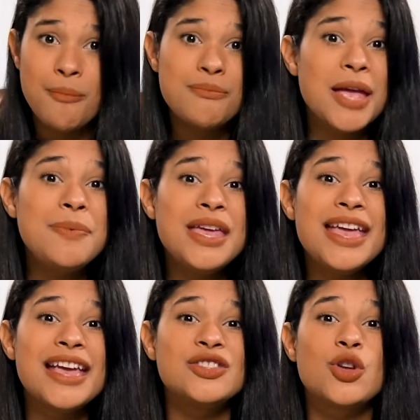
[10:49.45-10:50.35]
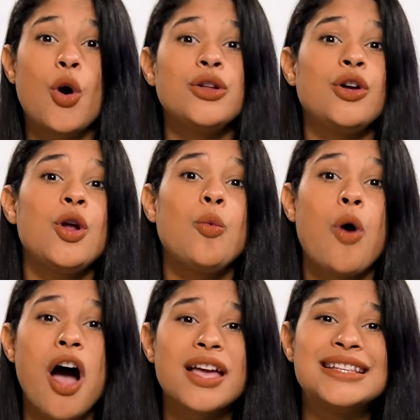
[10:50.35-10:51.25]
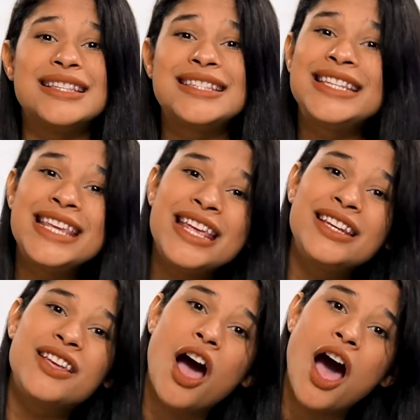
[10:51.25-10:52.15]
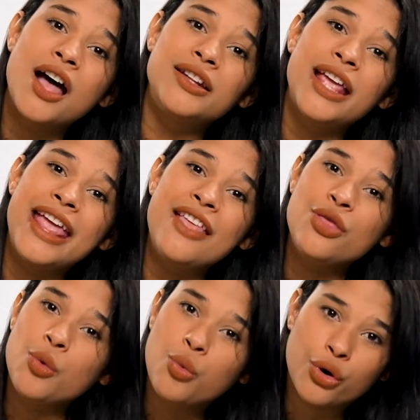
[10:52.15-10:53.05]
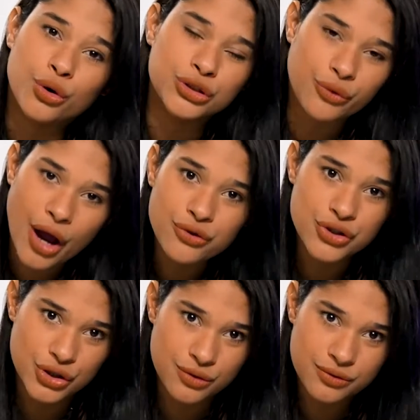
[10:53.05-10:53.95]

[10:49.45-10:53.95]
Maybe it's going on a walk and seeing God in the world around you.